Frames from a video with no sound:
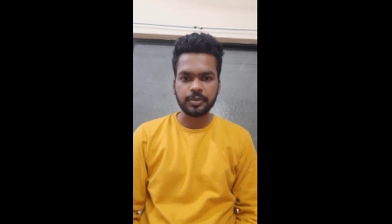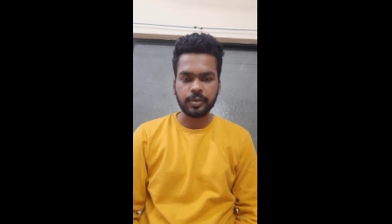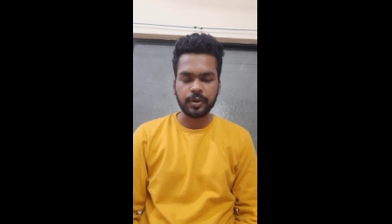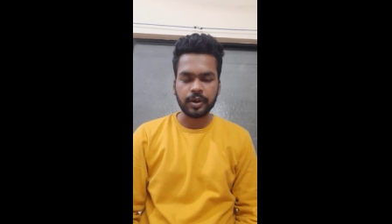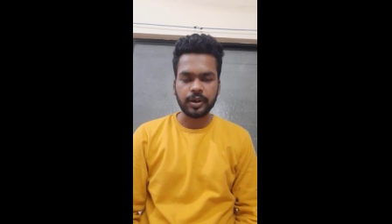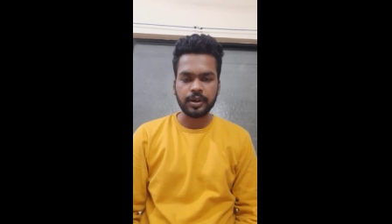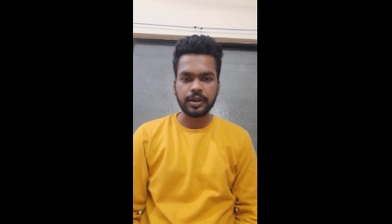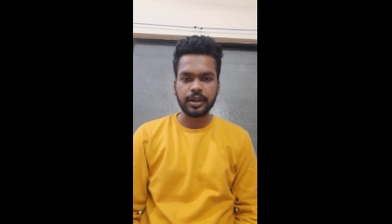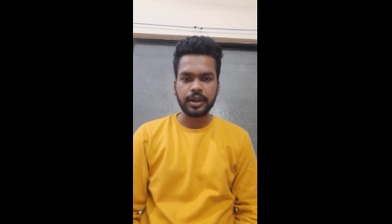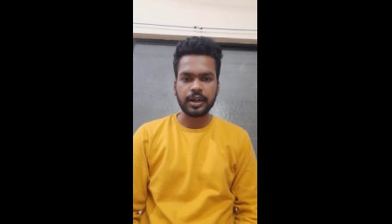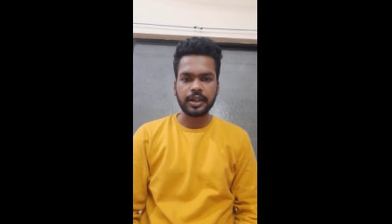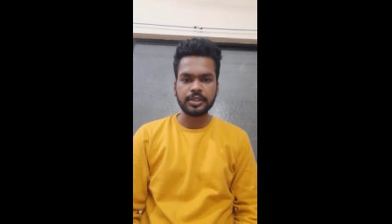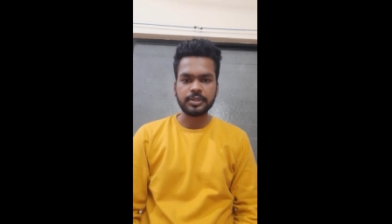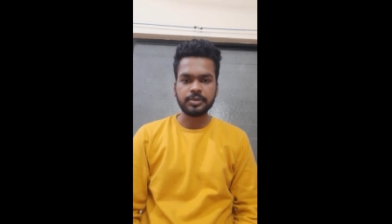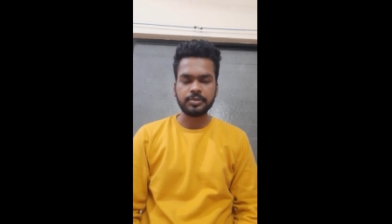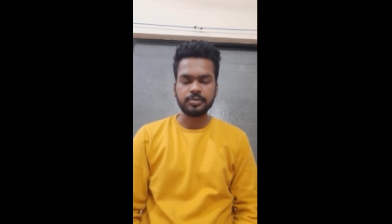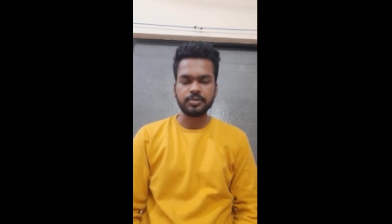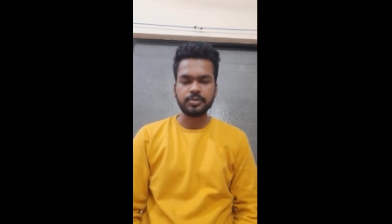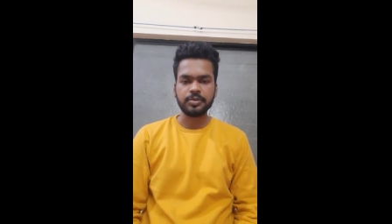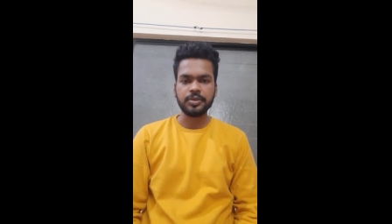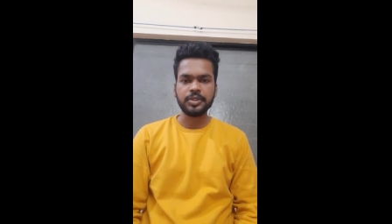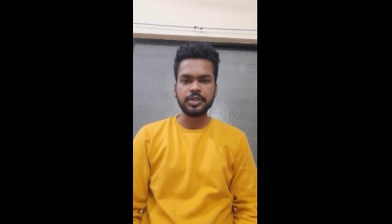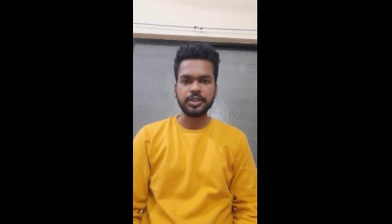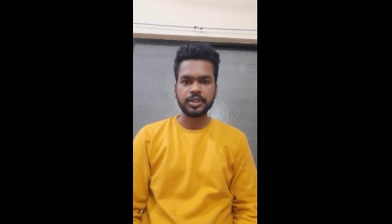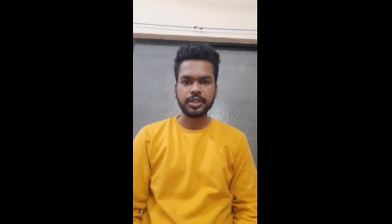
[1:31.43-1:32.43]

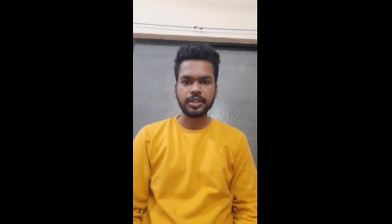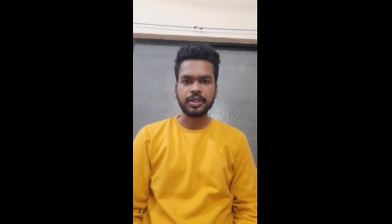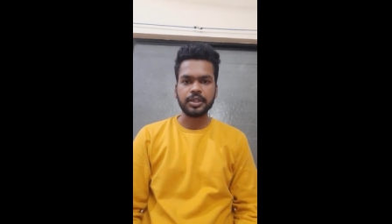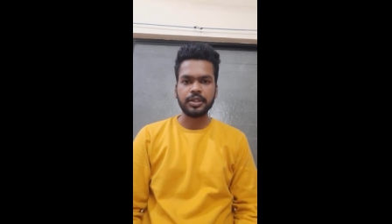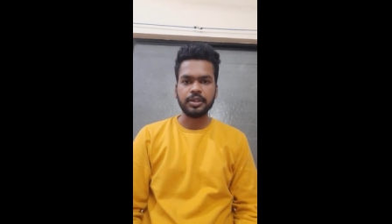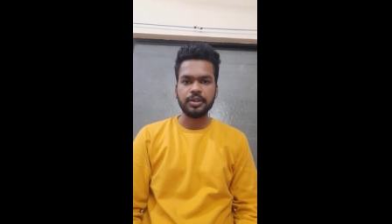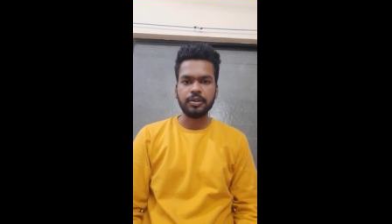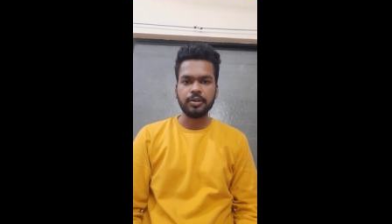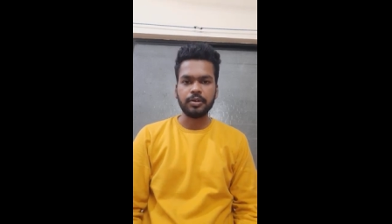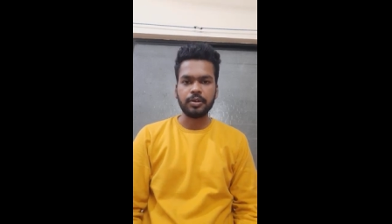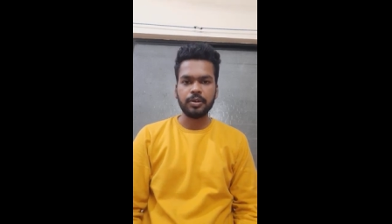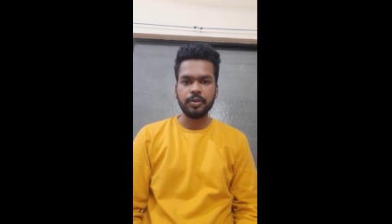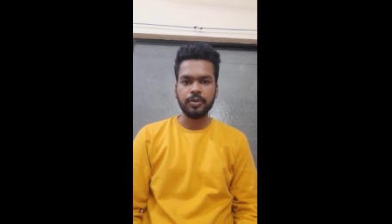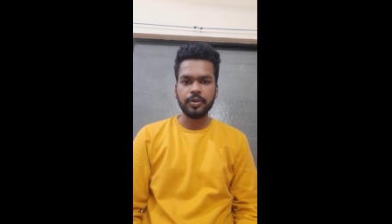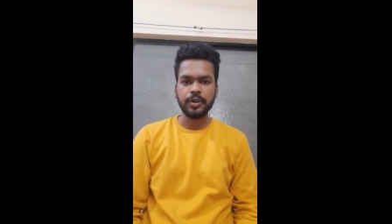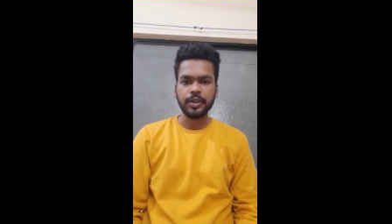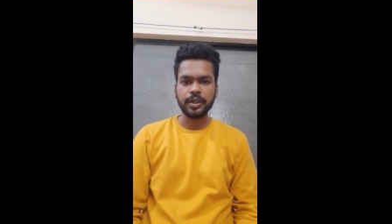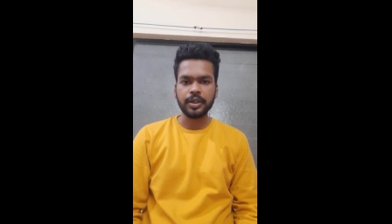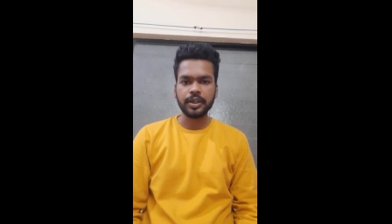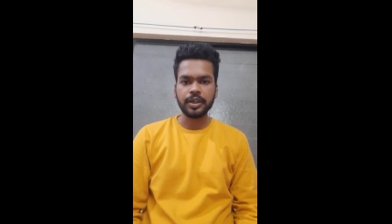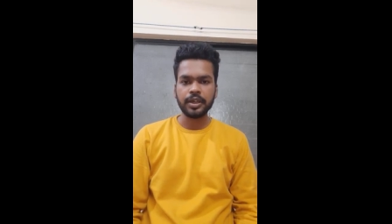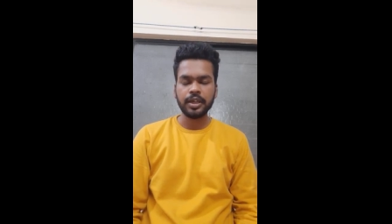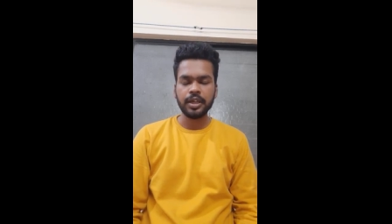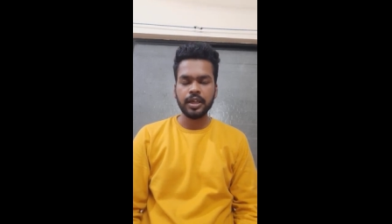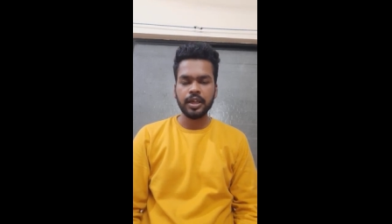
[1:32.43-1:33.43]
transmission,
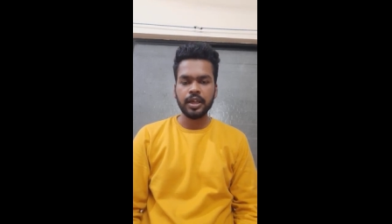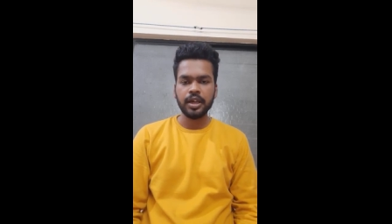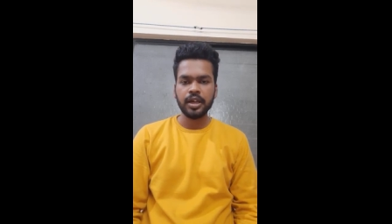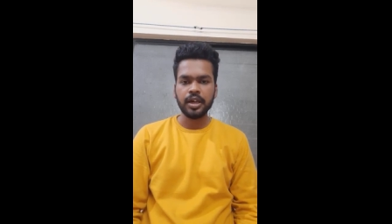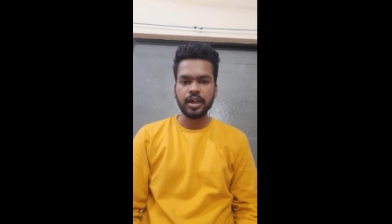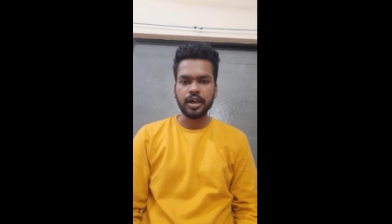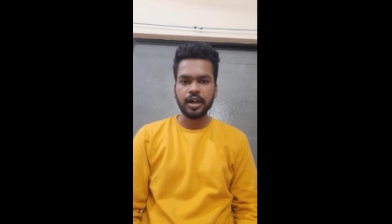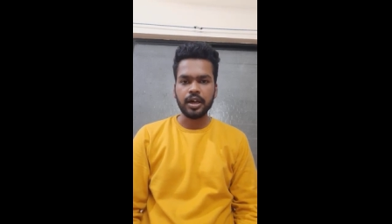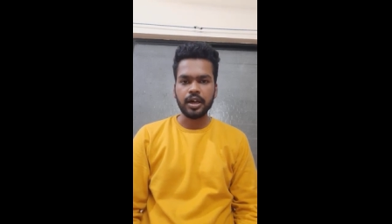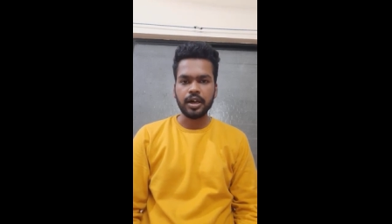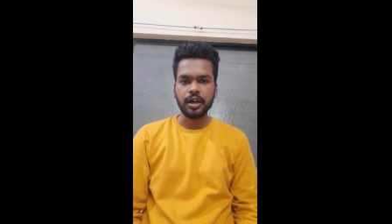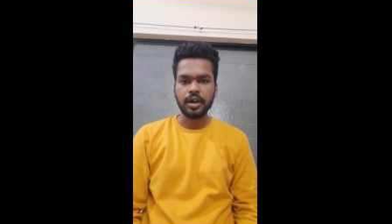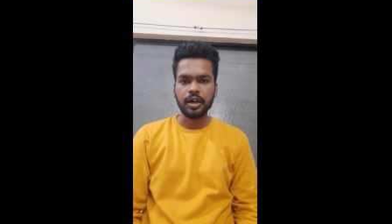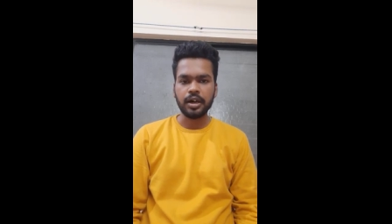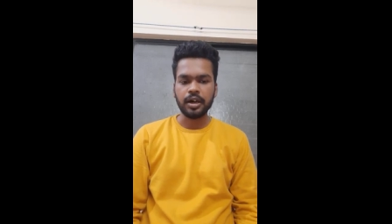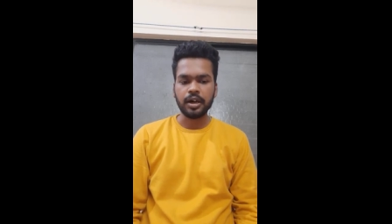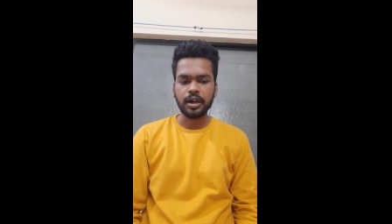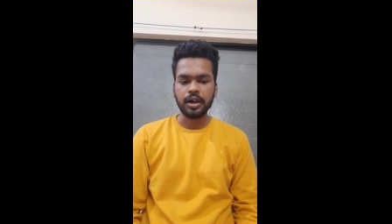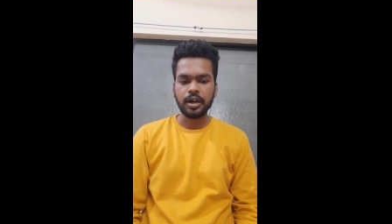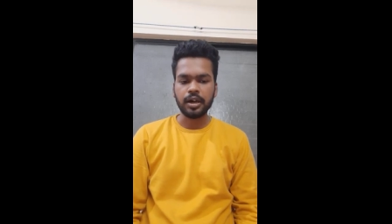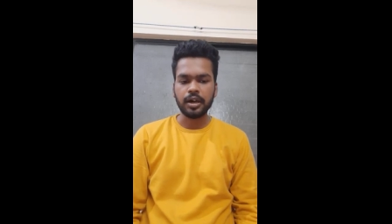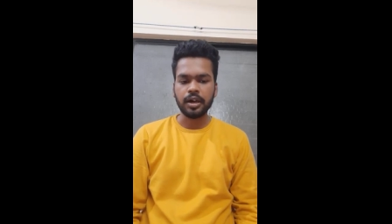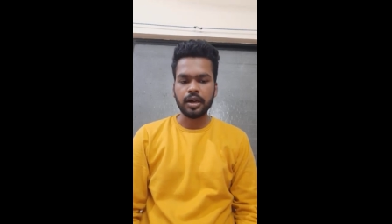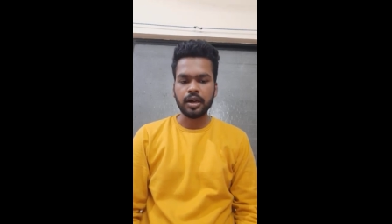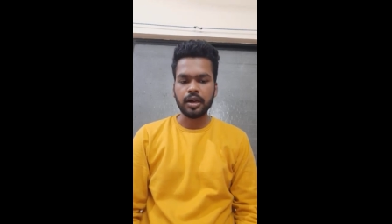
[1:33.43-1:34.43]
including uh,
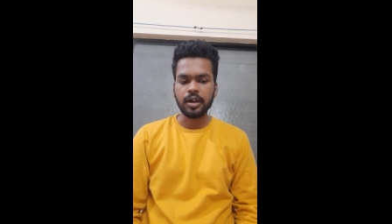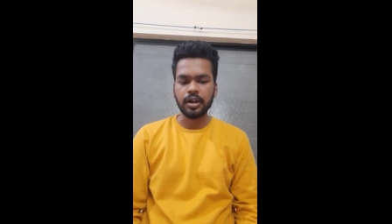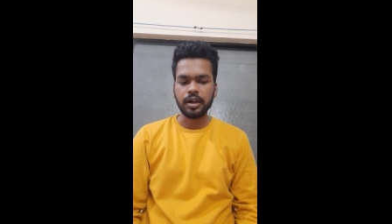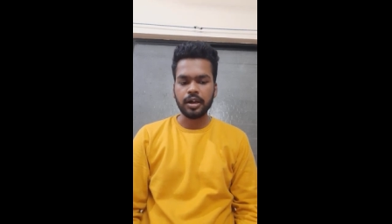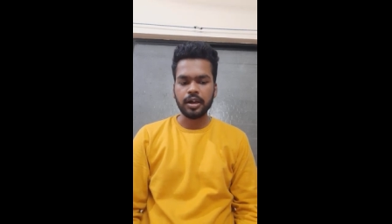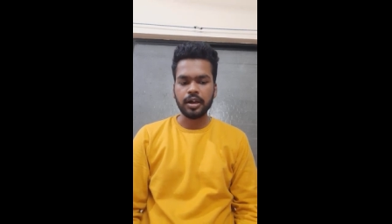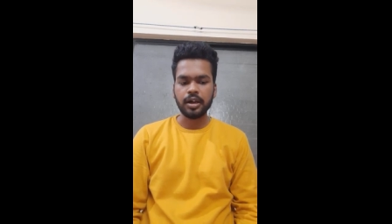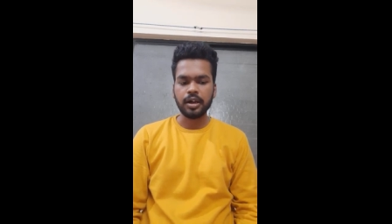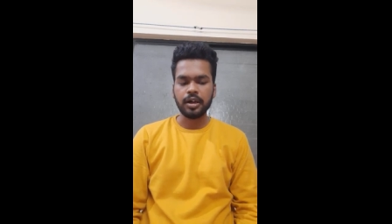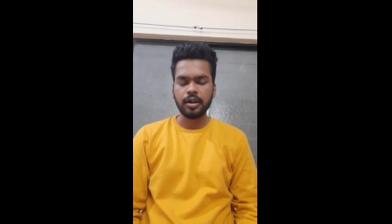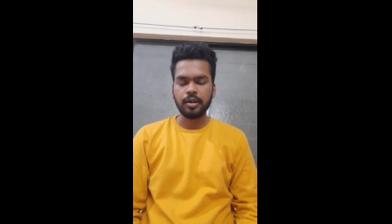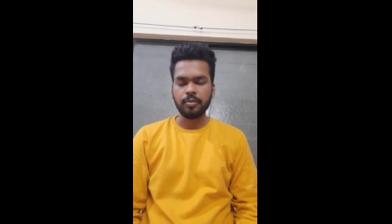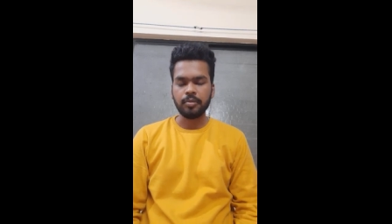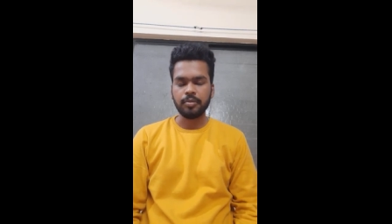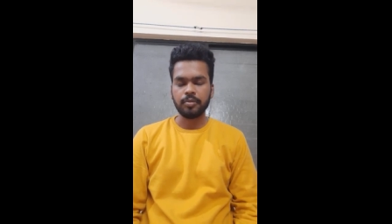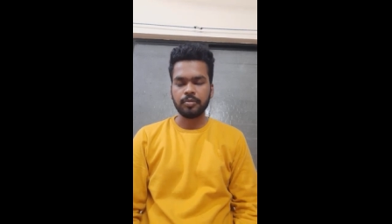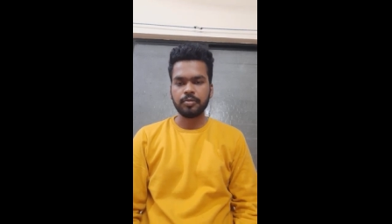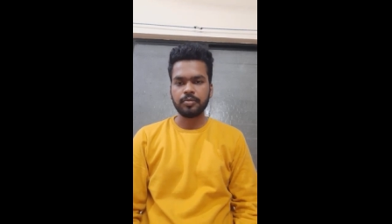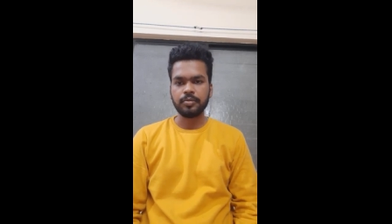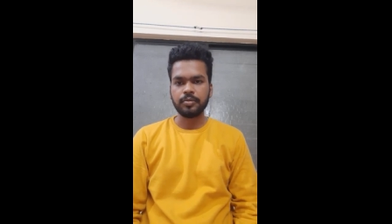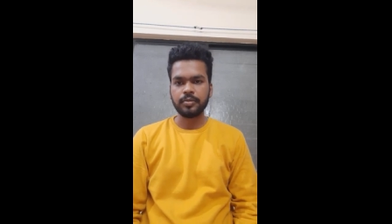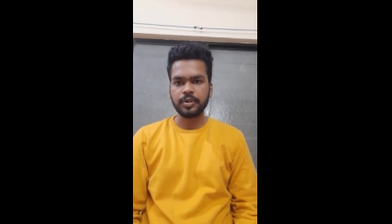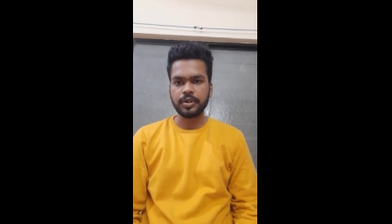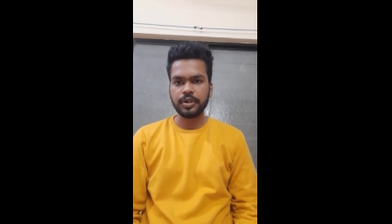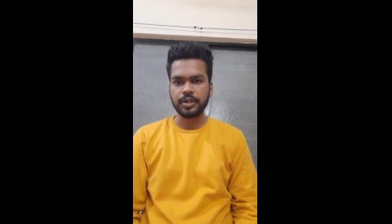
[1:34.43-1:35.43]
um,
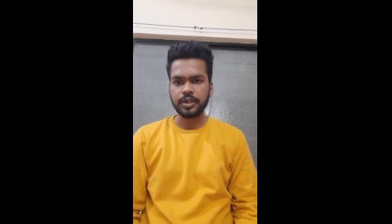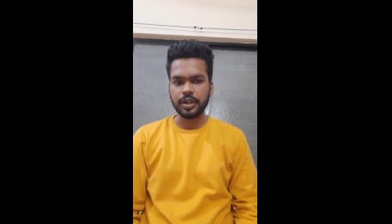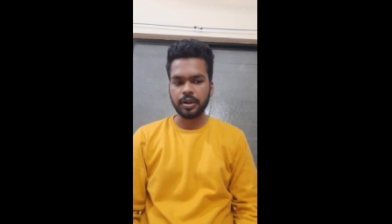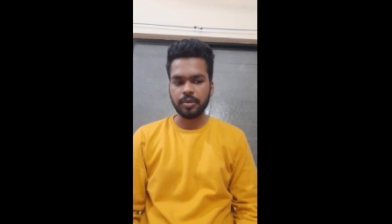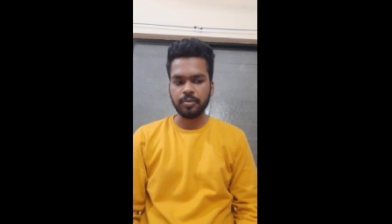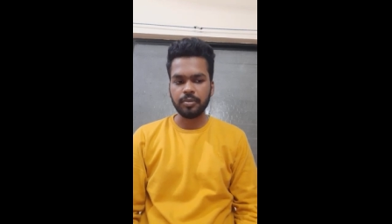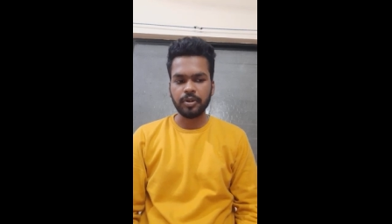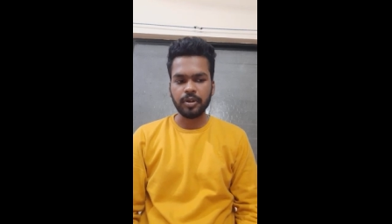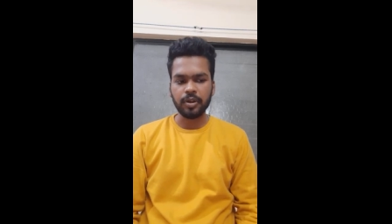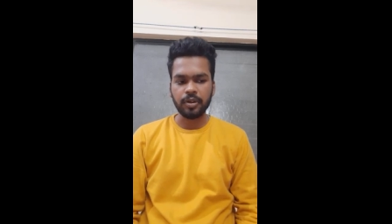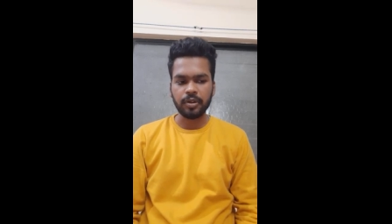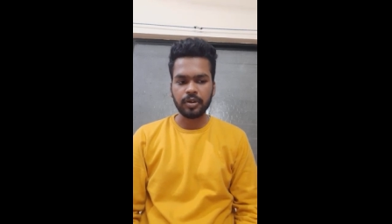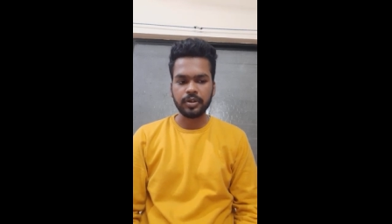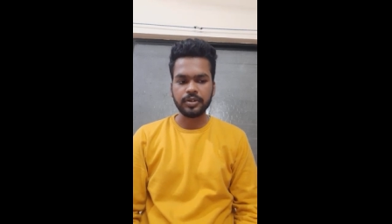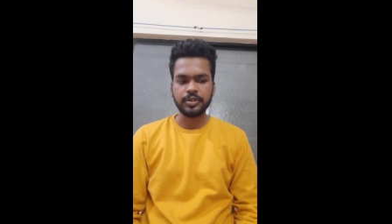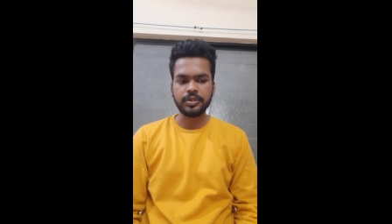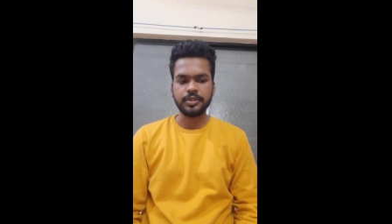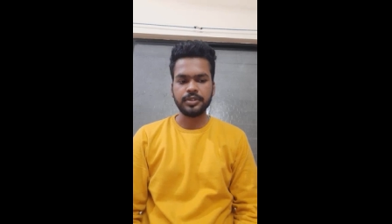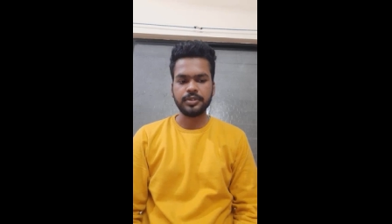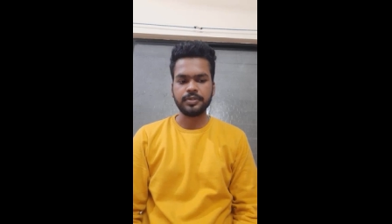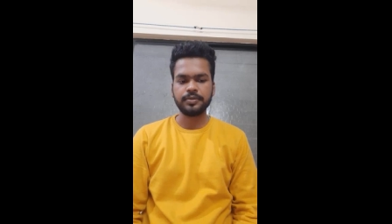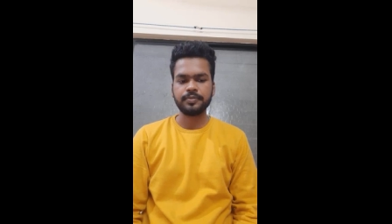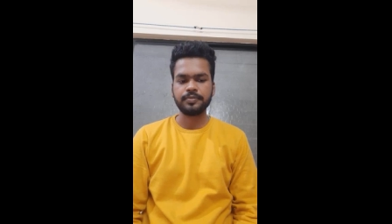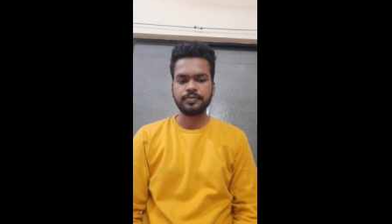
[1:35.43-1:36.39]
terminology.